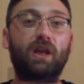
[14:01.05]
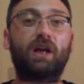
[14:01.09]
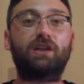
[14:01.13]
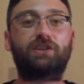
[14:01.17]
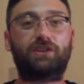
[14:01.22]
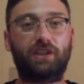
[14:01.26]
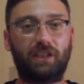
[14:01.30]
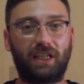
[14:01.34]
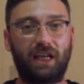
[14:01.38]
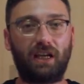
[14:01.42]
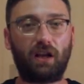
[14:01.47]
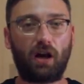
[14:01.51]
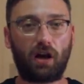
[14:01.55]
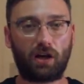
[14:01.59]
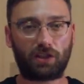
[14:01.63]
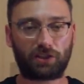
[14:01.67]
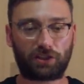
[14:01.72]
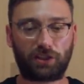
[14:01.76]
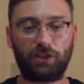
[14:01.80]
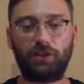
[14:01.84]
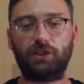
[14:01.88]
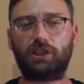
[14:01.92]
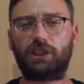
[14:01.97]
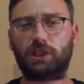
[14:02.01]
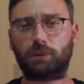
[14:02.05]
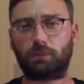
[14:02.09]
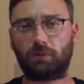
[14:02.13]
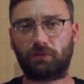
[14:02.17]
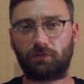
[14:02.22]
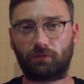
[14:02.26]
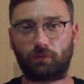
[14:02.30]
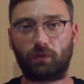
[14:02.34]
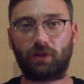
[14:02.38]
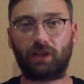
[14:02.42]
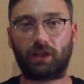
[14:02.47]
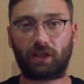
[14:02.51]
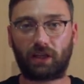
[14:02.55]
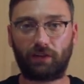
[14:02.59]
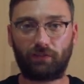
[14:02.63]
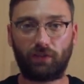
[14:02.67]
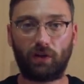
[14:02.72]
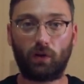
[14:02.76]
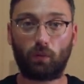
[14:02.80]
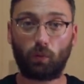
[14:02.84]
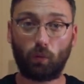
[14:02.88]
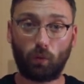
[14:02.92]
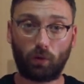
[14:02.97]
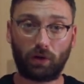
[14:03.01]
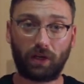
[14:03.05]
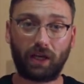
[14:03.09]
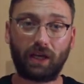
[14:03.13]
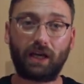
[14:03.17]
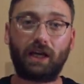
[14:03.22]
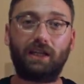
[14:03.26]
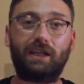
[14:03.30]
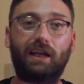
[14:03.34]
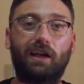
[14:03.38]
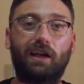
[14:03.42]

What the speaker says: So they'll give you a warning and